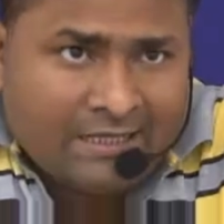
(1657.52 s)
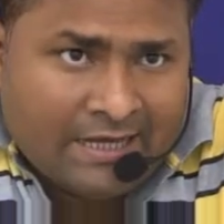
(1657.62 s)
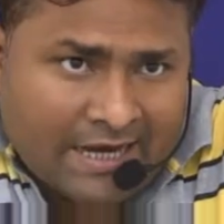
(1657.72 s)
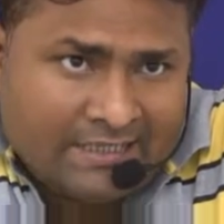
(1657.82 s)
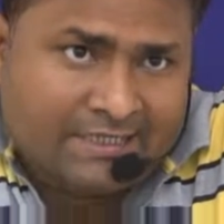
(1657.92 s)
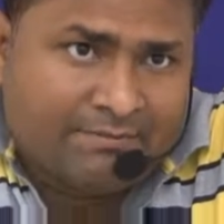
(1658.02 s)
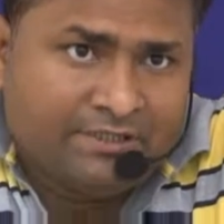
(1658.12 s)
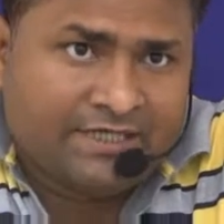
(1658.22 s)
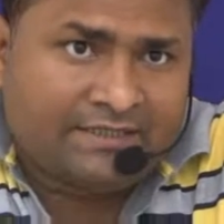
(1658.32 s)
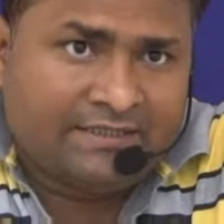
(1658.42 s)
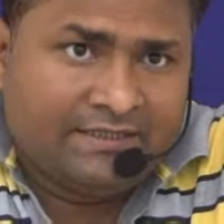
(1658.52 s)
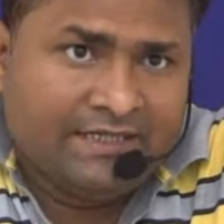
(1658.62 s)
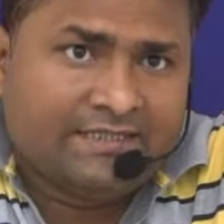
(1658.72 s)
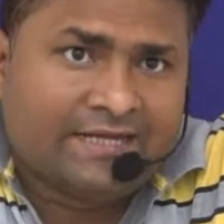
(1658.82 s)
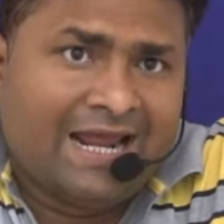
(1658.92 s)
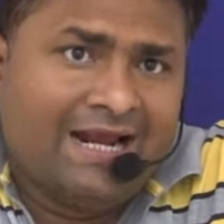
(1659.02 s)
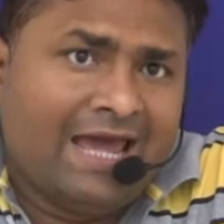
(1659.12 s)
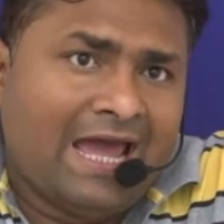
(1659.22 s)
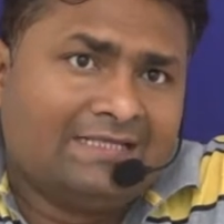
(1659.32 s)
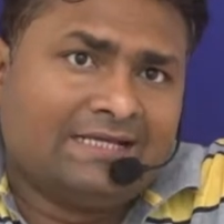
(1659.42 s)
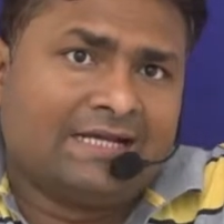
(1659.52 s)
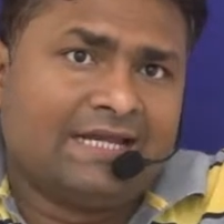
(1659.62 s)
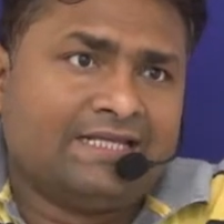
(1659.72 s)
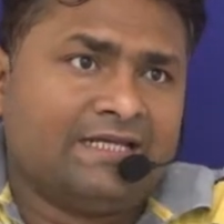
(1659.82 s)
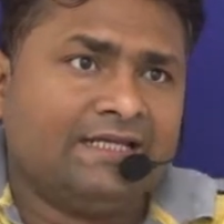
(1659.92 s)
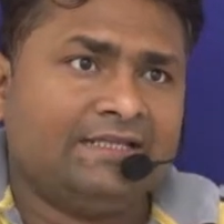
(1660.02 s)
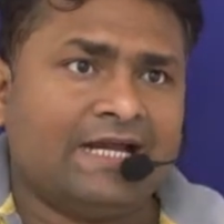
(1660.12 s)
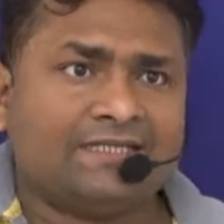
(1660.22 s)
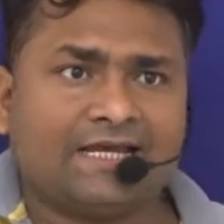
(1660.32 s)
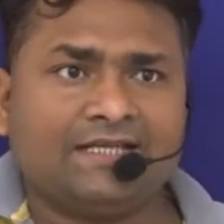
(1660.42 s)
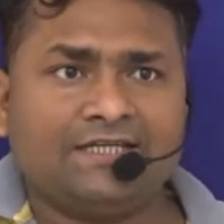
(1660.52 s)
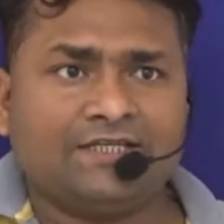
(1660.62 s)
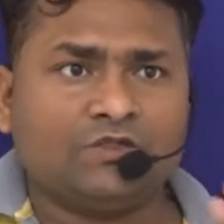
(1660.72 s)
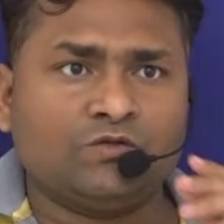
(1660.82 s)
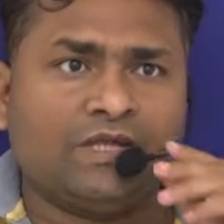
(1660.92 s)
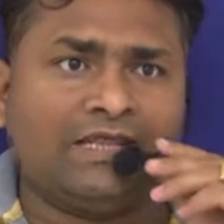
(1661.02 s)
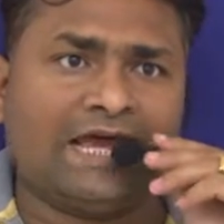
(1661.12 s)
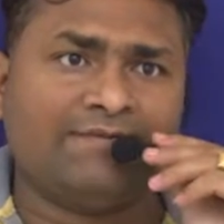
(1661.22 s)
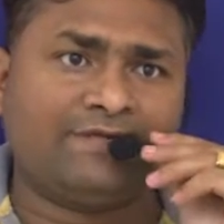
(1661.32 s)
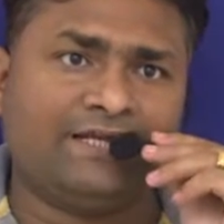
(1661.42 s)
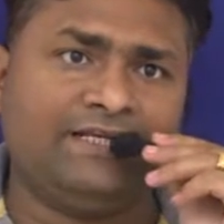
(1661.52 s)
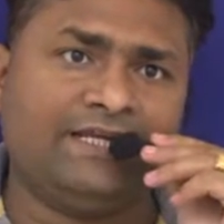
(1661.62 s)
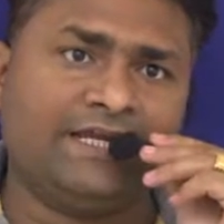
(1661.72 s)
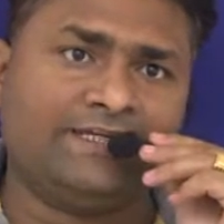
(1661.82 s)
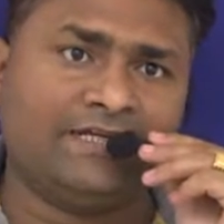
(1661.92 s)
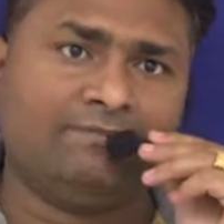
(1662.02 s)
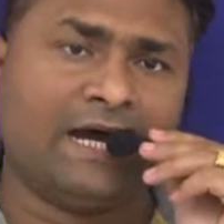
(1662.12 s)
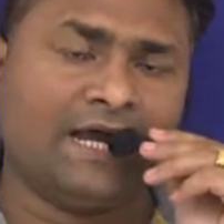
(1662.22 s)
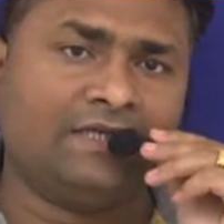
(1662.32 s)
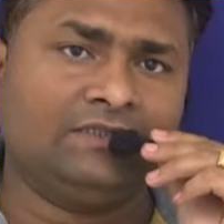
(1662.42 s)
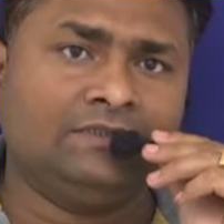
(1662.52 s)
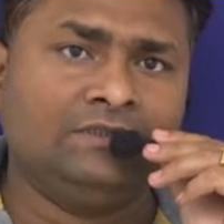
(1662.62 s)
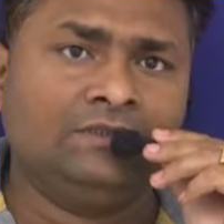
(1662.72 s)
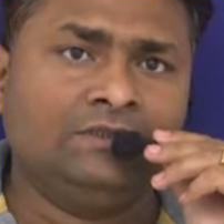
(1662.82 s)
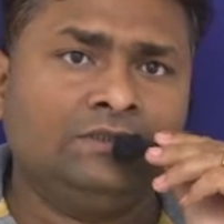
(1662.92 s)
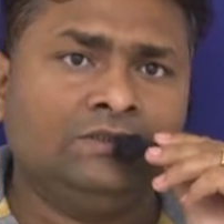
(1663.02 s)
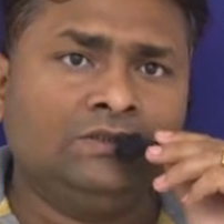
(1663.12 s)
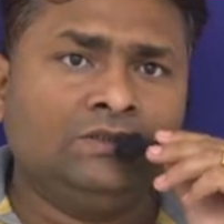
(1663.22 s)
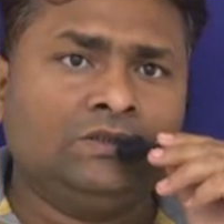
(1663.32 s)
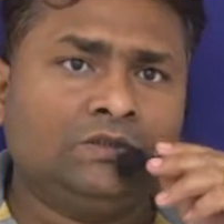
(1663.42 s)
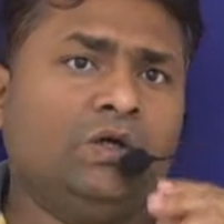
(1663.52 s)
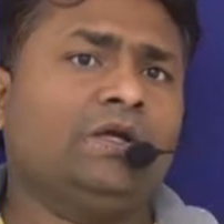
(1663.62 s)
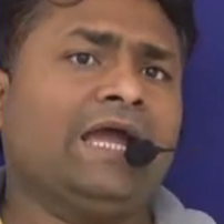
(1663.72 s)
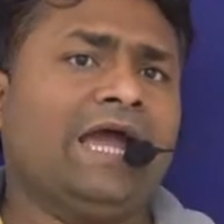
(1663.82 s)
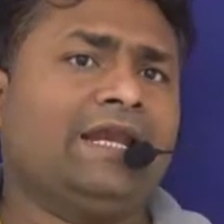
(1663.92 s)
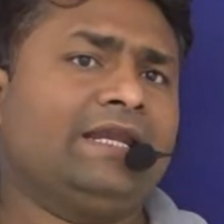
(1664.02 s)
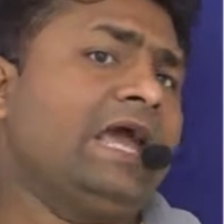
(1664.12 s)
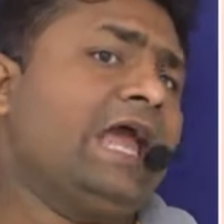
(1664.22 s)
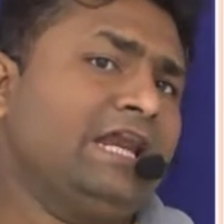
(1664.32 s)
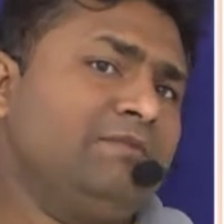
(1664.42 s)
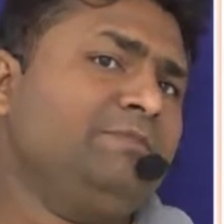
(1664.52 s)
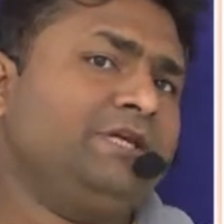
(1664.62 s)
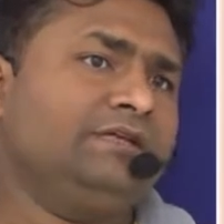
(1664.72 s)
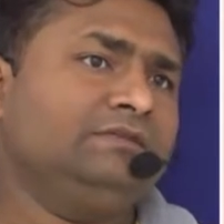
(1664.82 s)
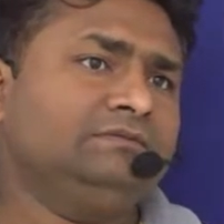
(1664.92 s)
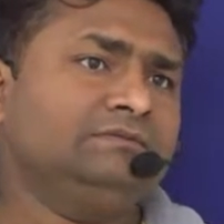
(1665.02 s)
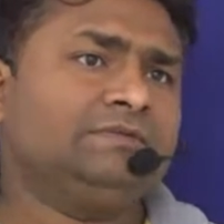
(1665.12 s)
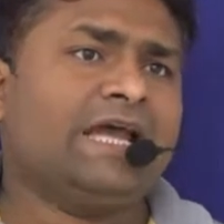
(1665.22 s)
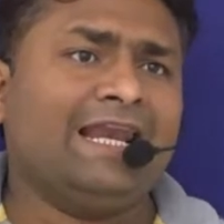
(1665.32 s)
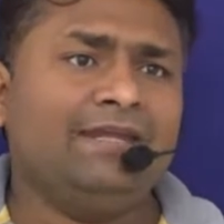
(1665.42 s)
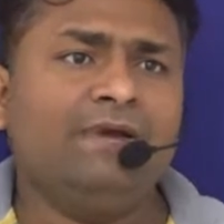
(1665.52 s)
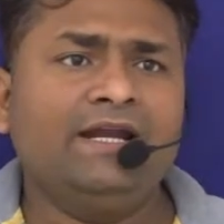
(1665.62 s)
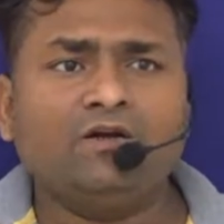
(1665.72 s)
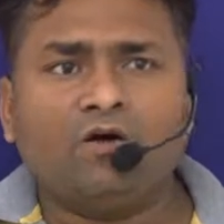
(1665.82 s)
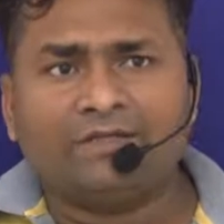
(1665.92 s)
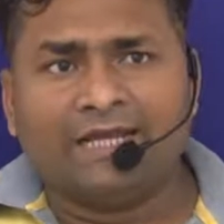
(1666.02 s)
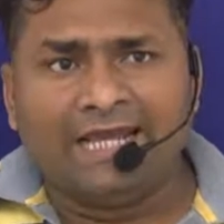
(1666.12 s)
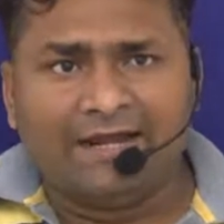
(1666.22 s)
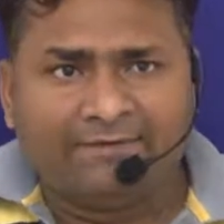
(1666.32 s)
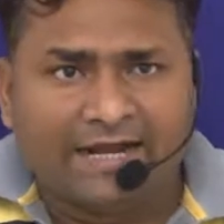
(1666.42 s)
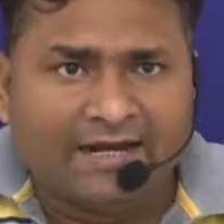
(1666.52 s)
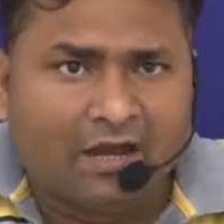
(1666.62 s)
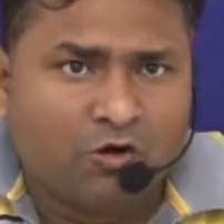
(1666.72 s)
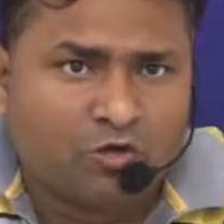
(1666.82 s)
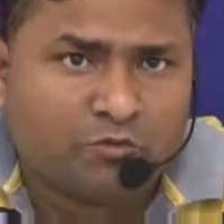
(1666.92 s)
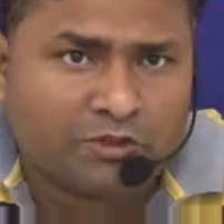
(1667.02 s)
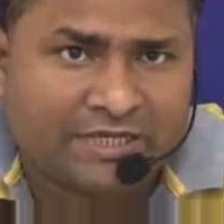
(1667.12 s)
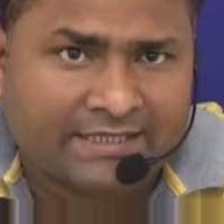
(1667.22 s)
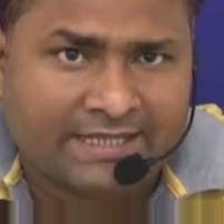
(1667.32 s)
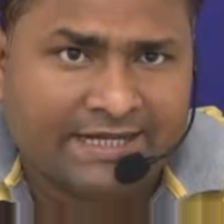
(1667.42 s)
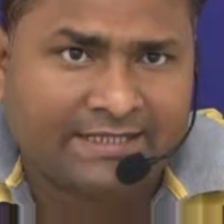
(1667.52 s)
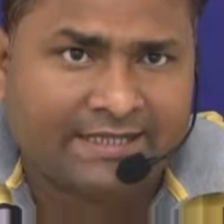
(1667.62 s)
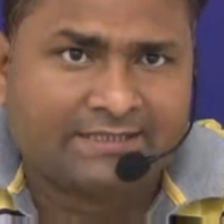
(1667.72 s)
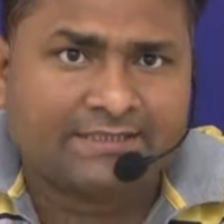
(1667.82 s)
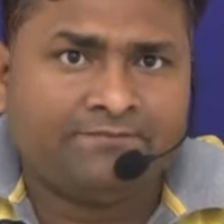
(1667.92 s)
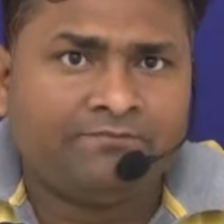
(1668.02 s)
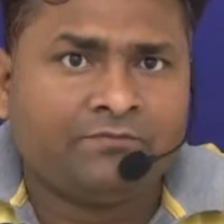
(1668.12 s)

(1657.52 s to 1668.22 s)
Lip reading: and subject is read as a category that searches to the left indicated by. For an NP, the element on the left and outputs a sentence.